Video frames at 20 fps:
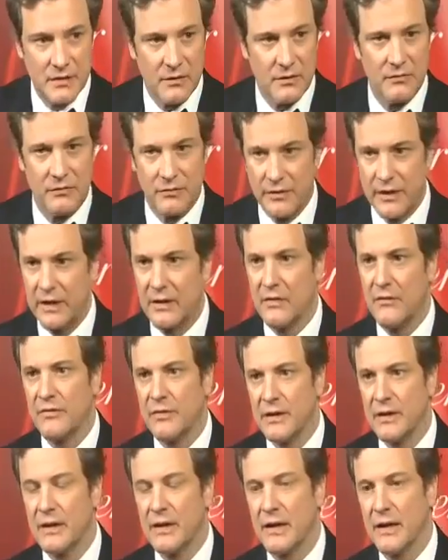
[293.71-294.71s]
You can feed
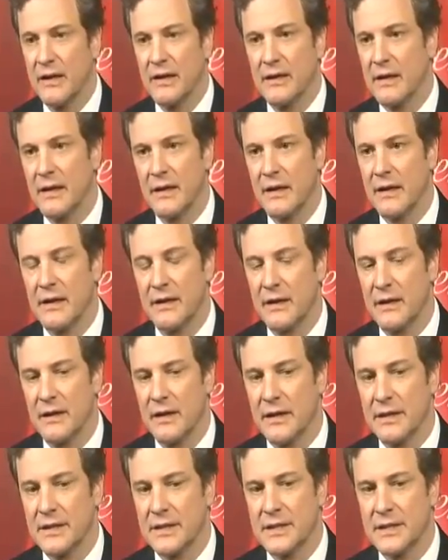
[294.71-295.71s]
off it, and uh,
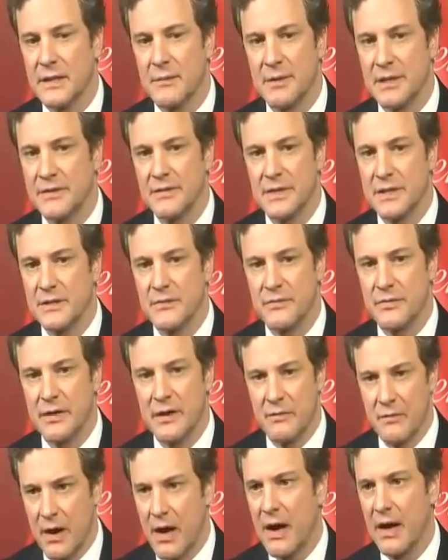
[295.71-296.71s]
it's so much of it's a
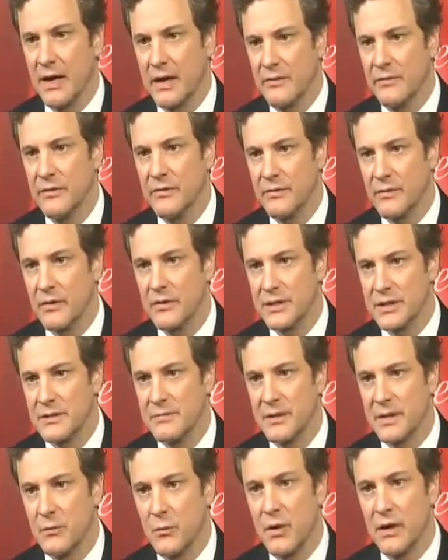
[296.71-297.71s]
free ride if you've got
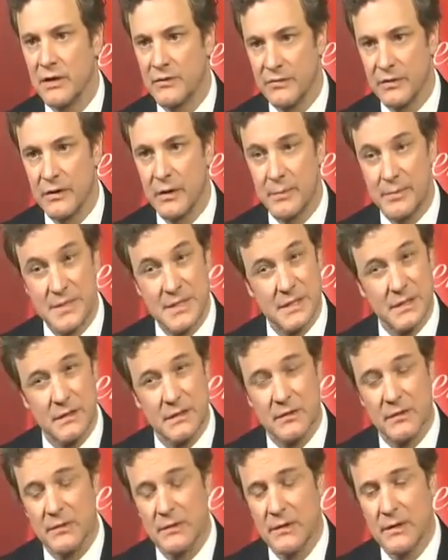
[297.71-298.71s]
somebody wonderful opposite
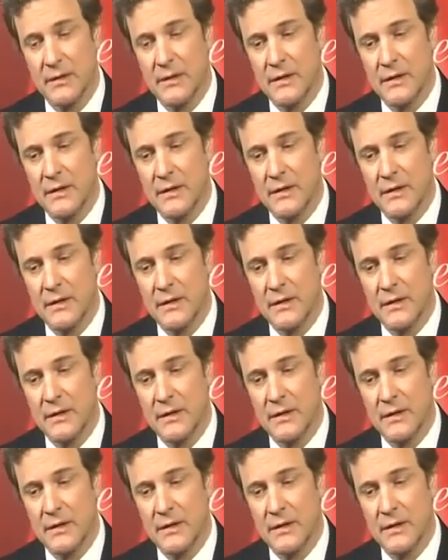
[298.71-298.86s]
you.